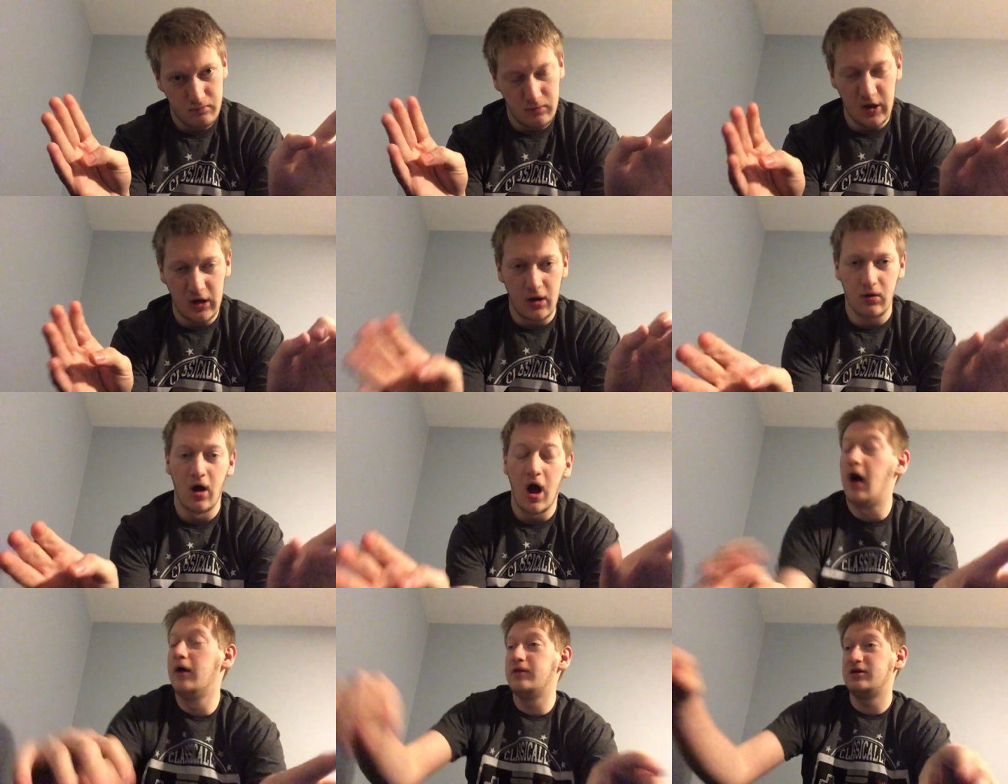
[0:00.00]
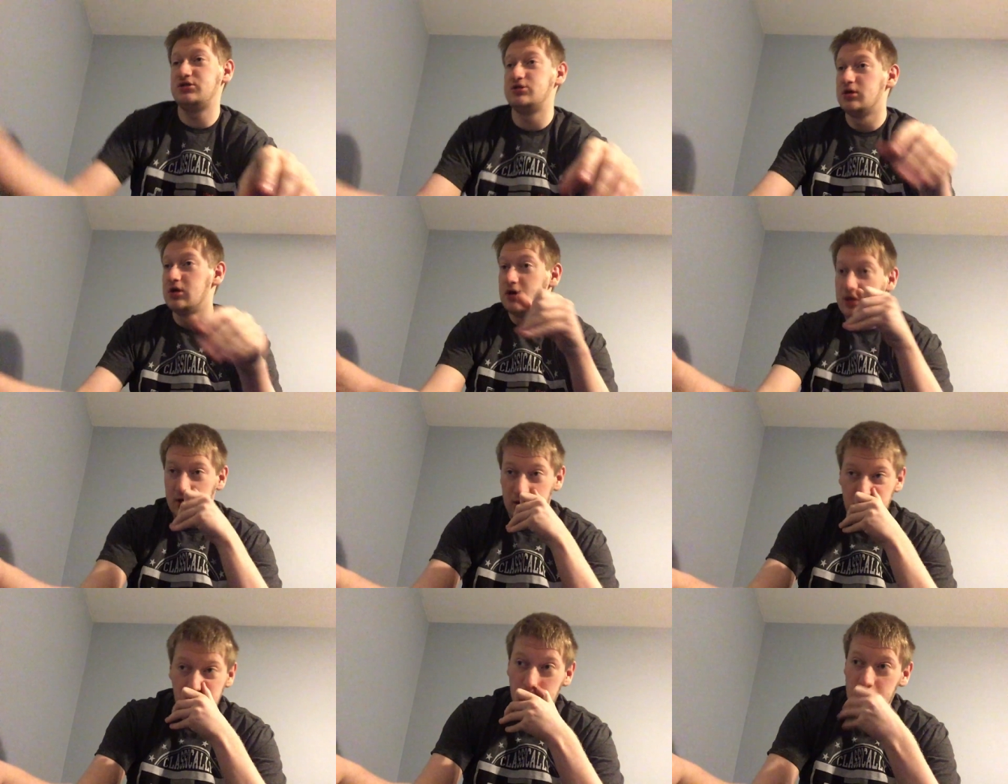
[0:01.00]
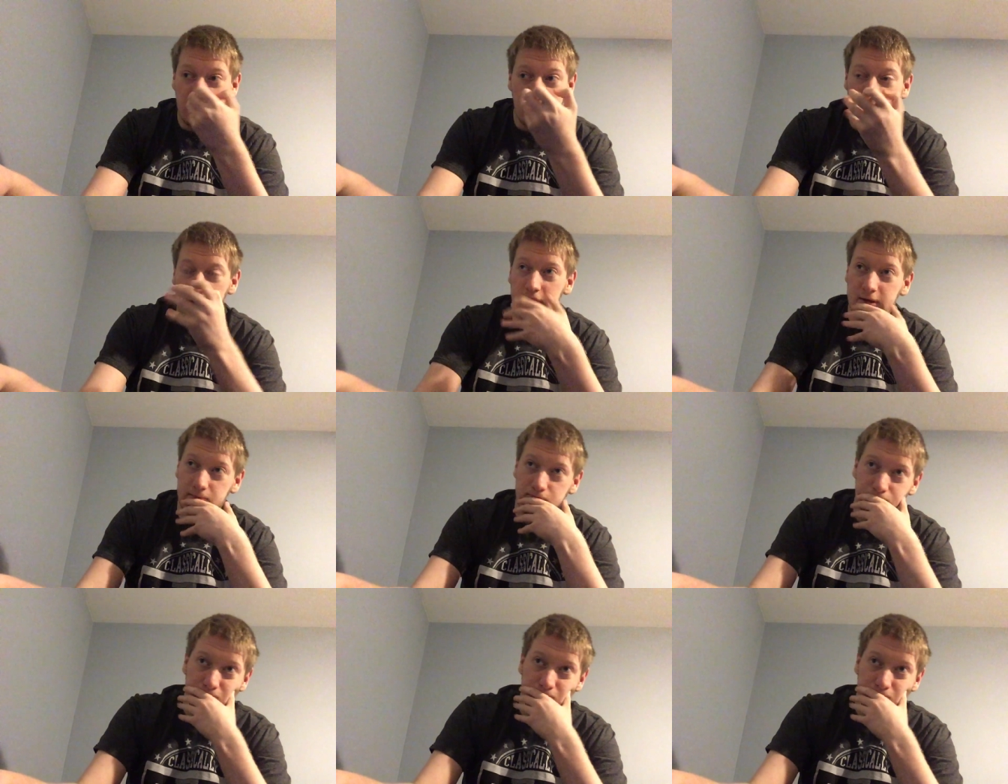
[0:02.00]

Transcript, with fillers: you know, unless, like,